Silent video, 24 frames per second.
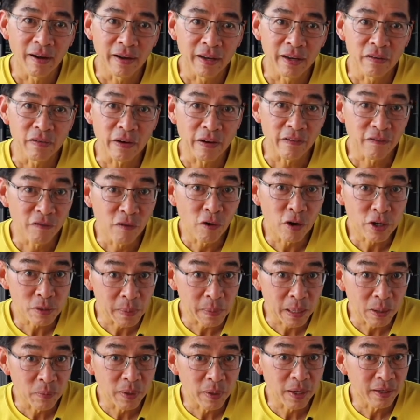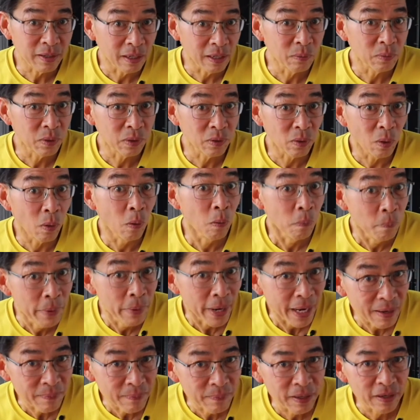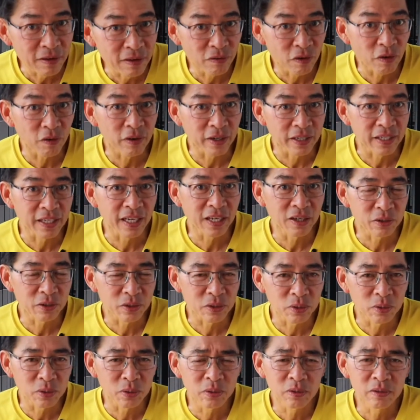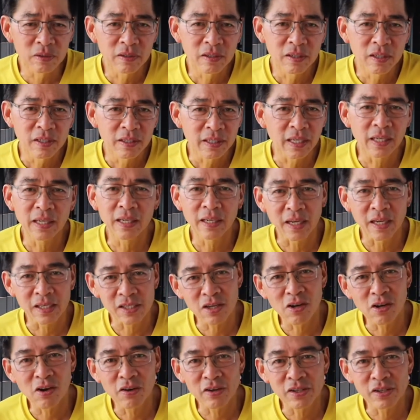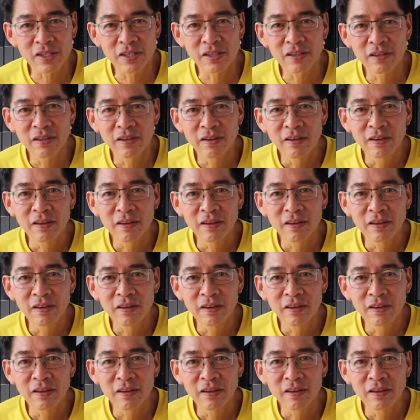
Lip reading: If I force my way, they would obey me for a day or two, then it gets lost.